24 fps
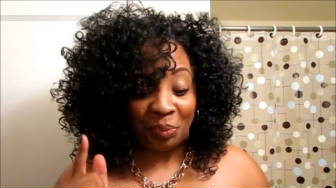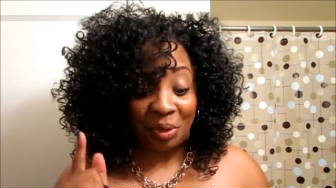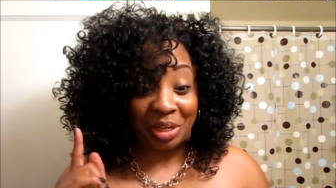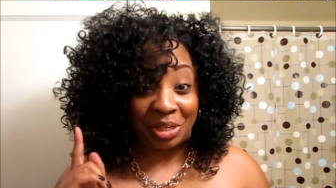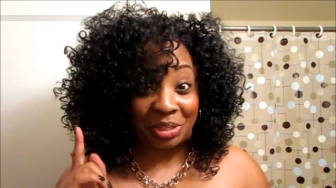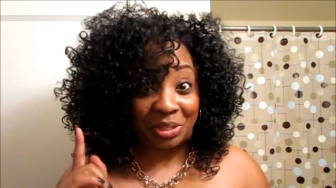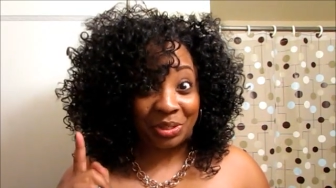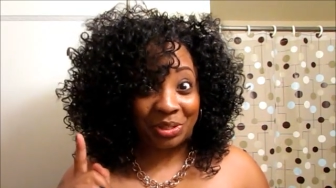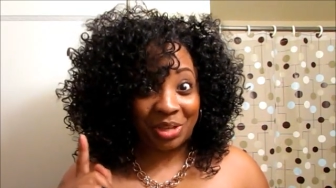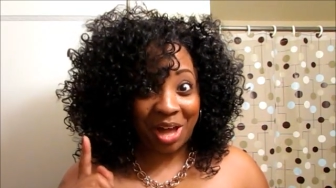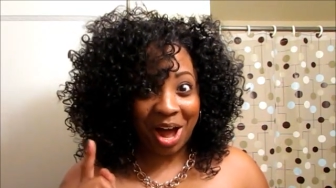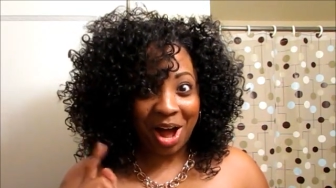
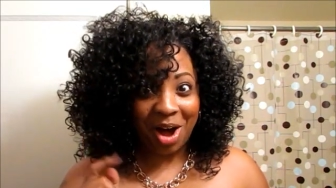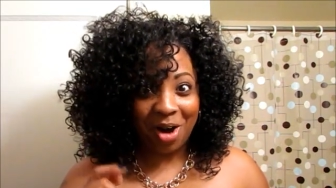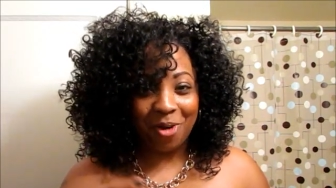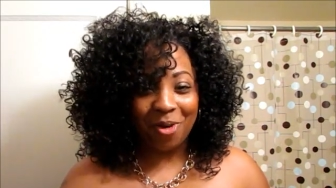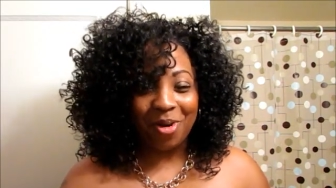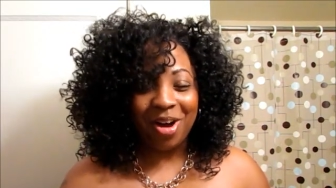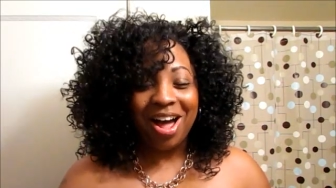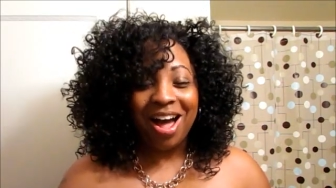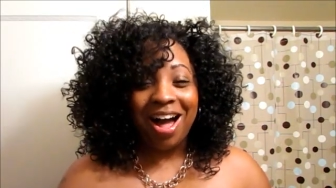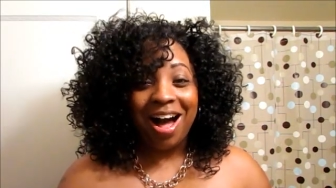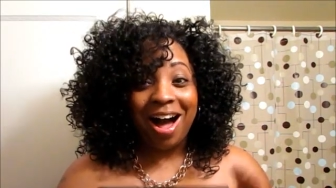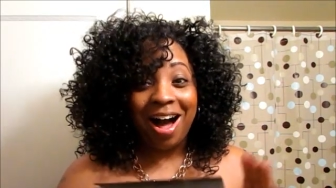
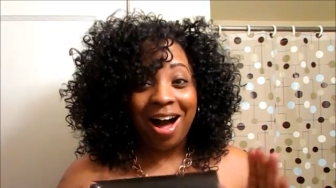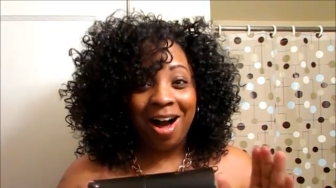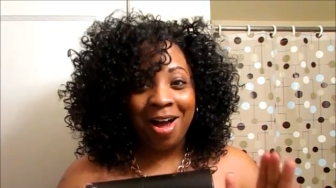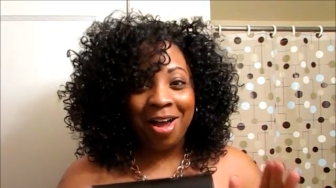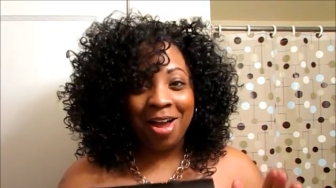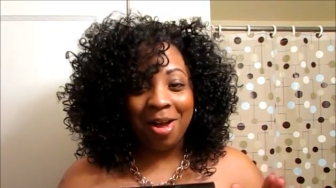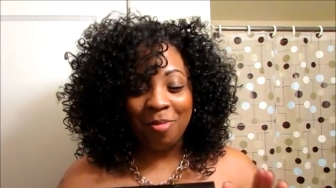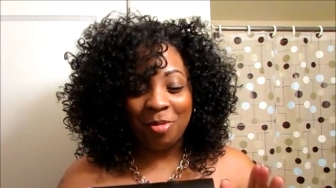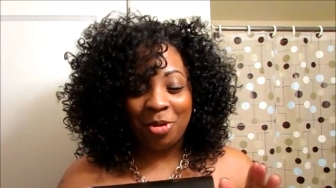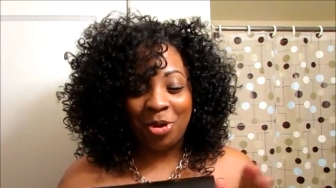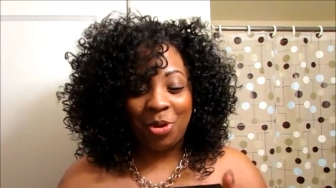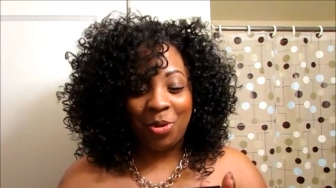So I
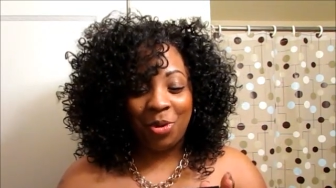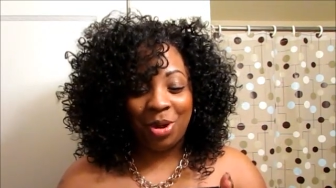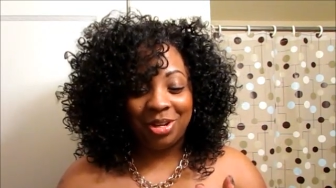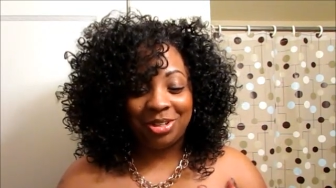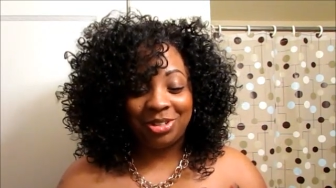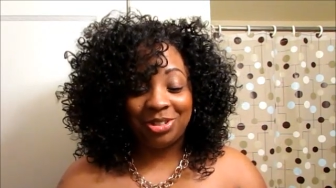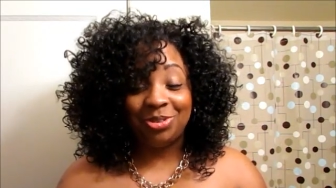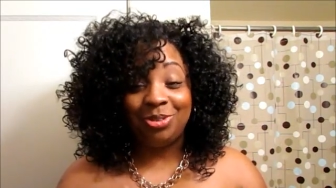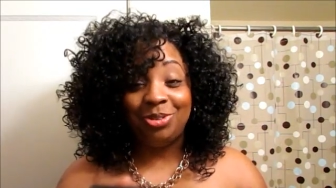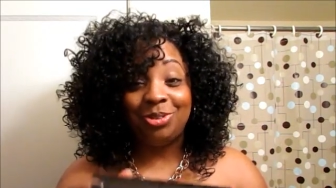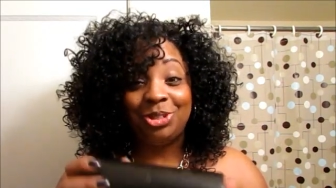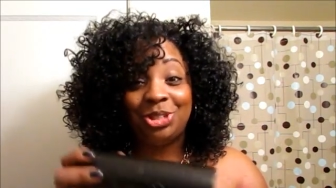am going
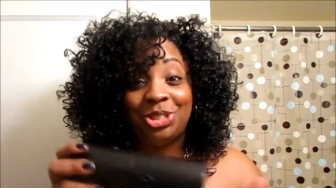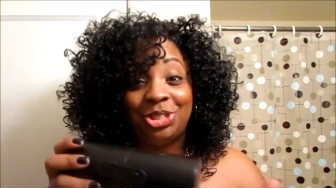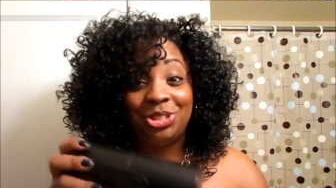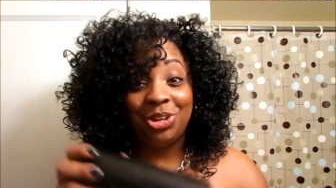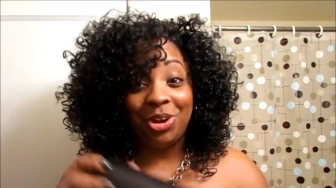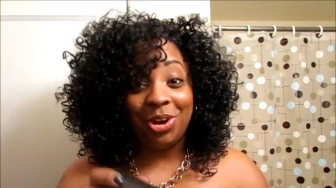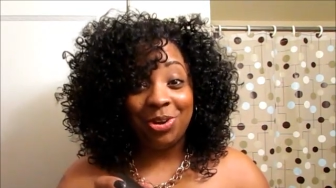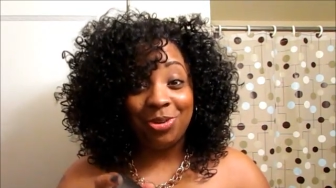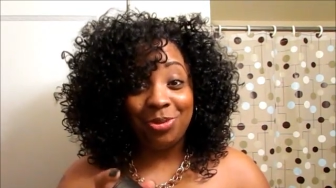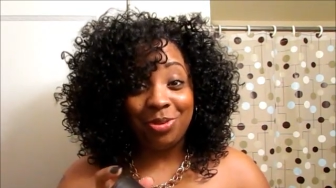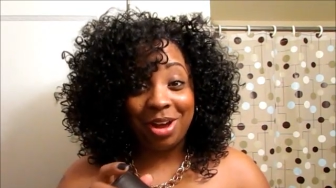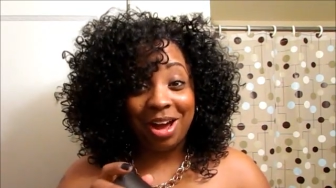to
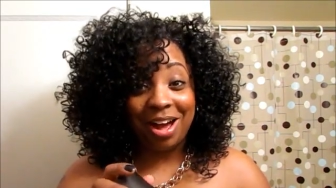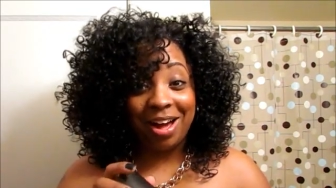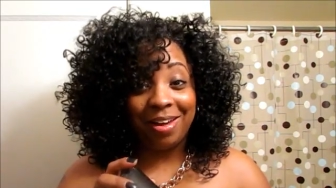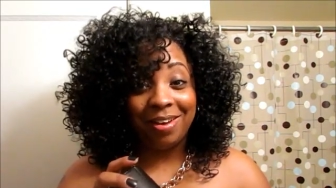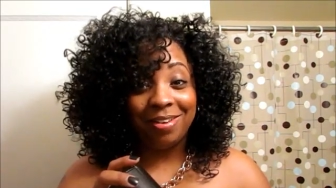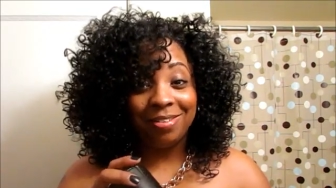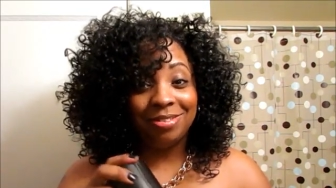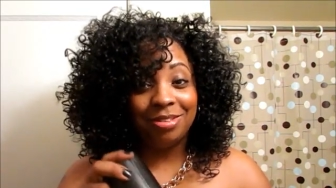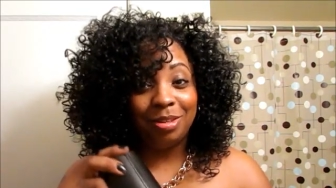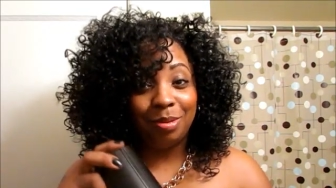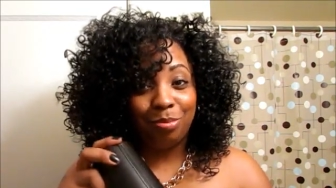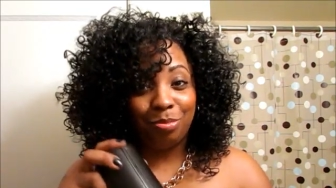show you
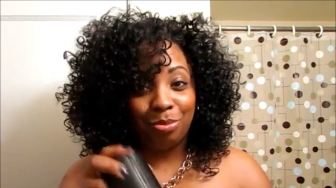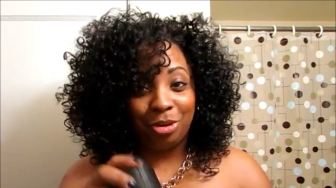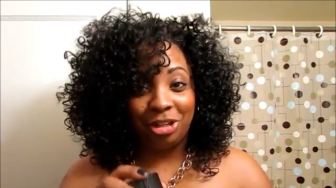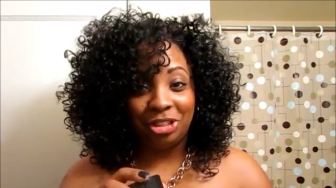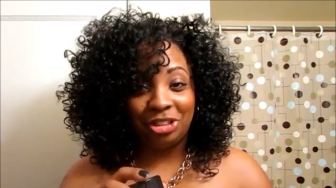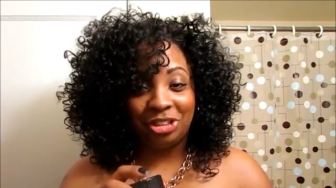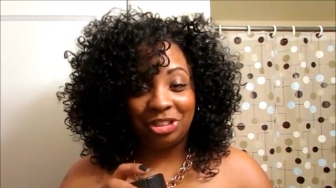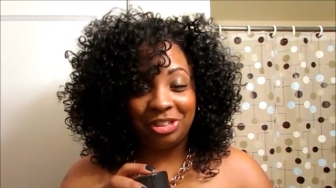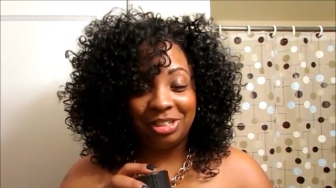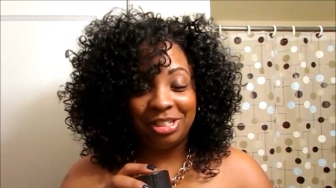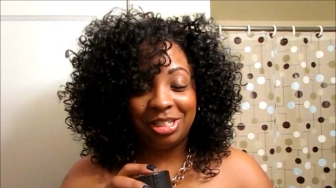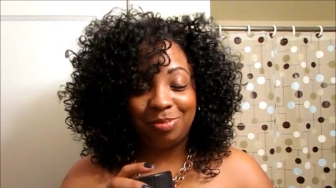guys the
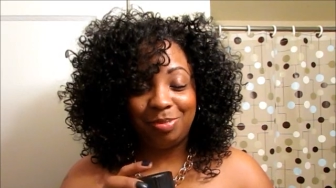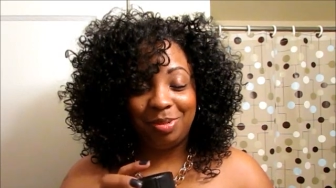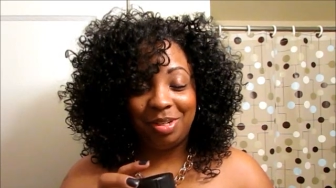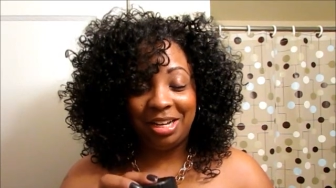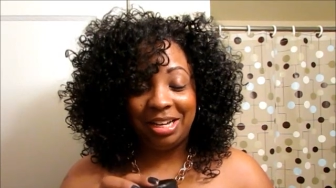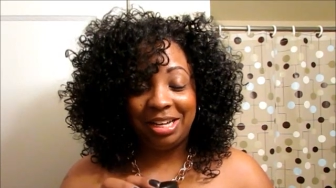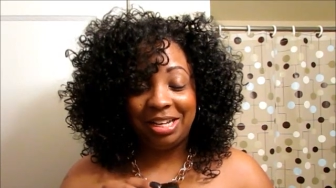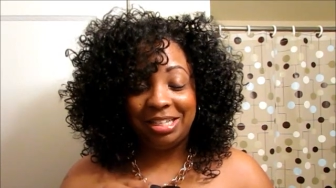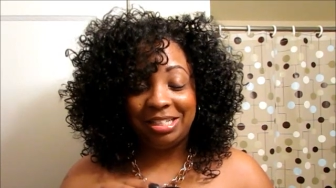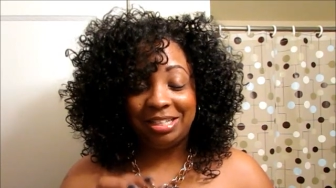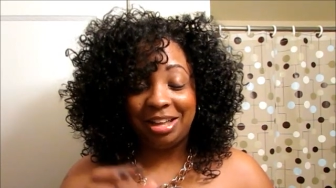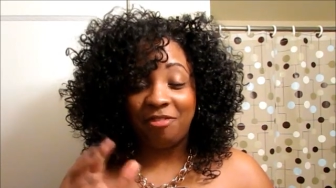brushes
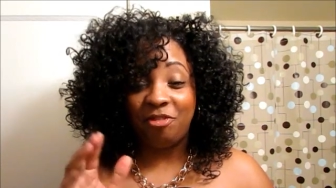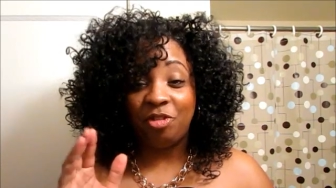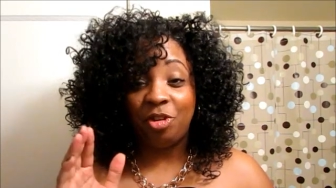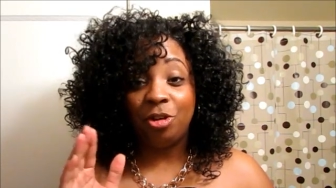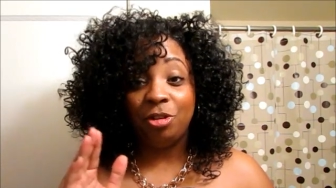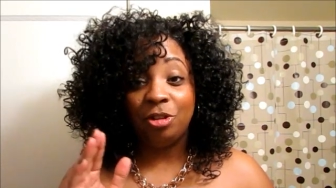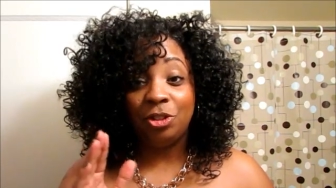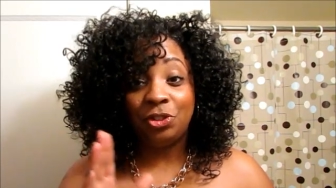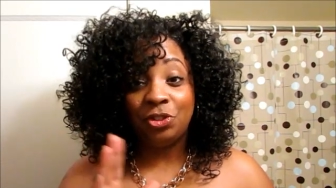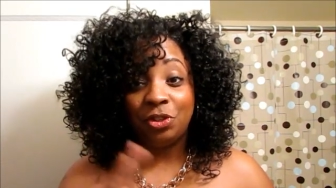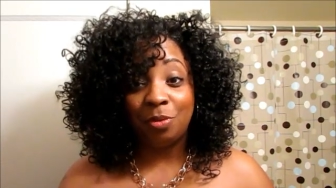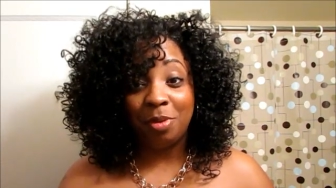because I've
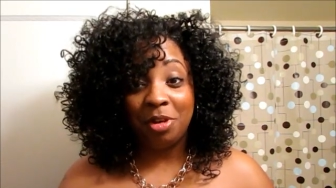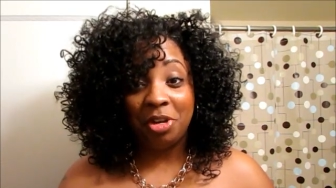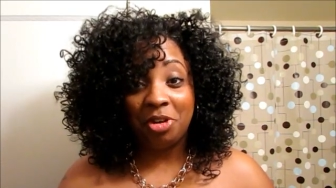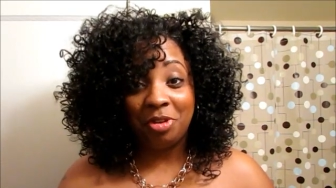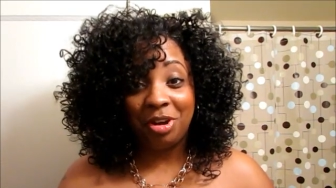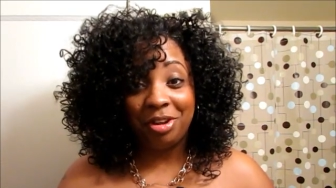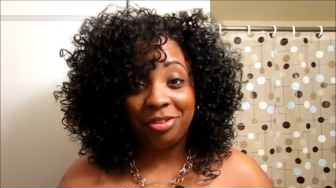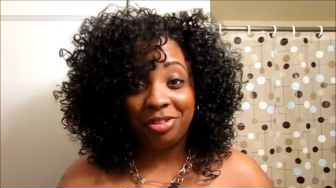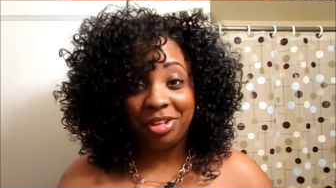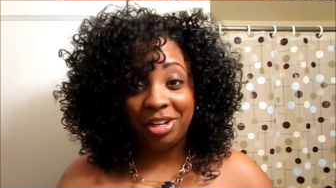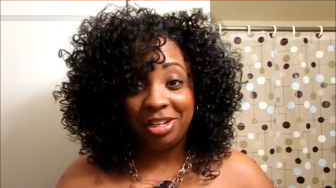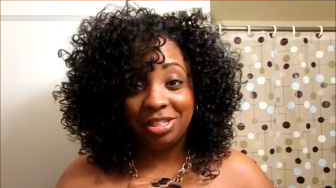heard so many
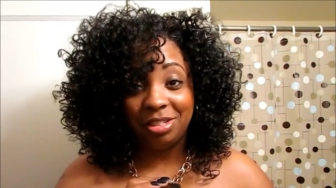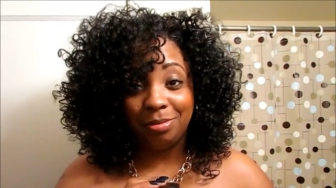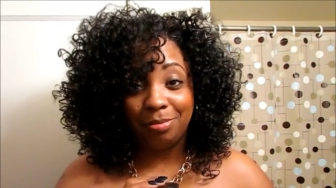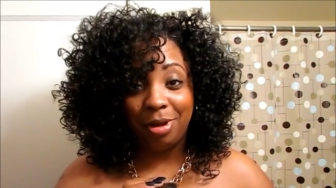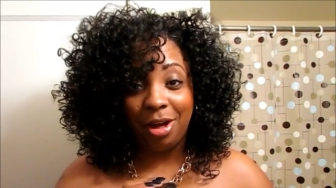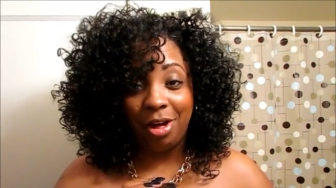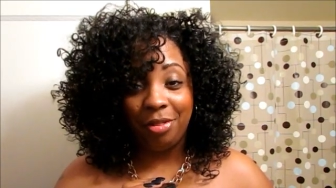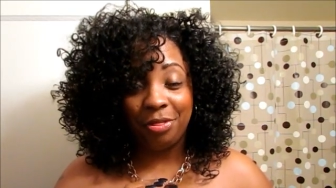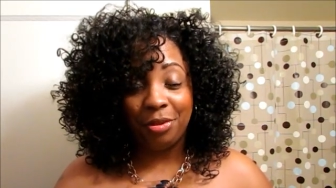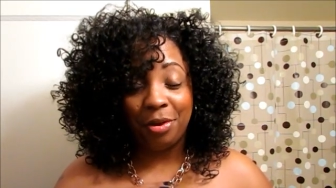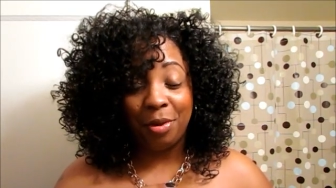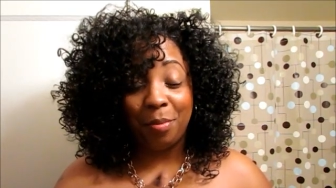great things
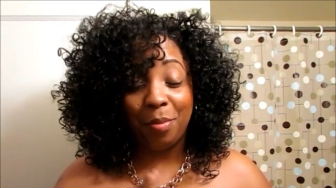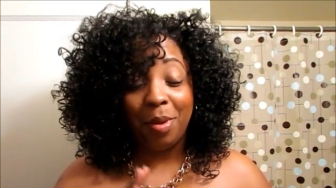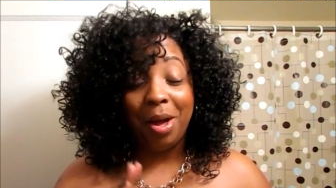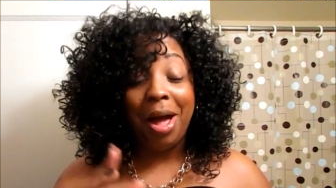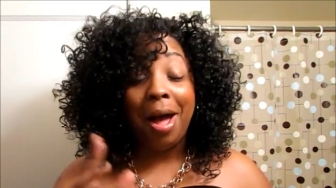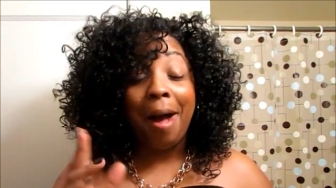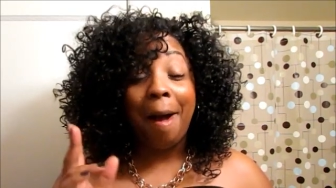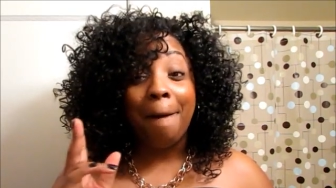about them.